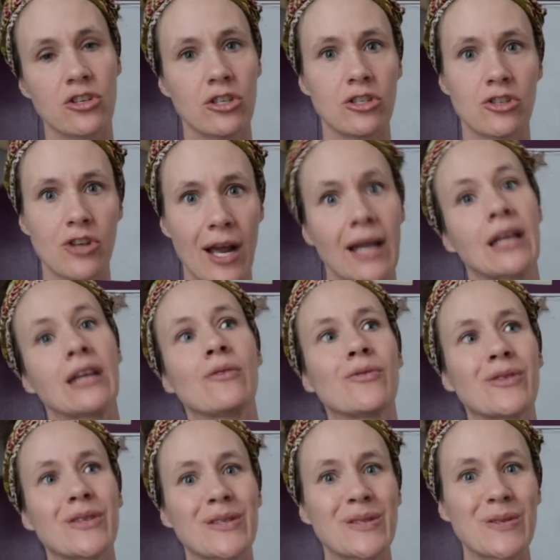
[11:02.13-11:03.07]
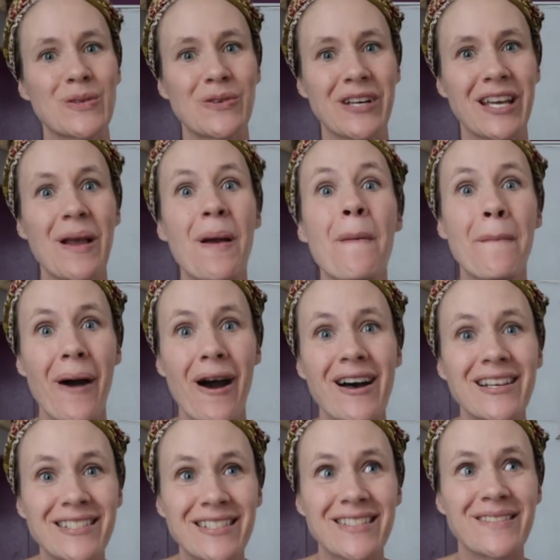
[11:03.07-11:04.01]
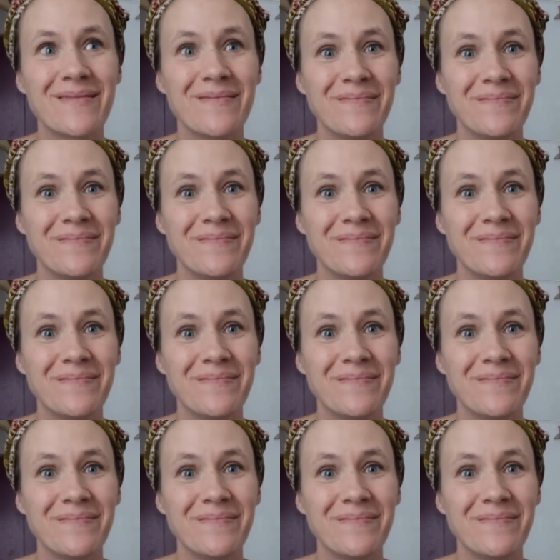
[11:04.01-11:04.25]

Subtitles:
you're tracking with the story. Pause.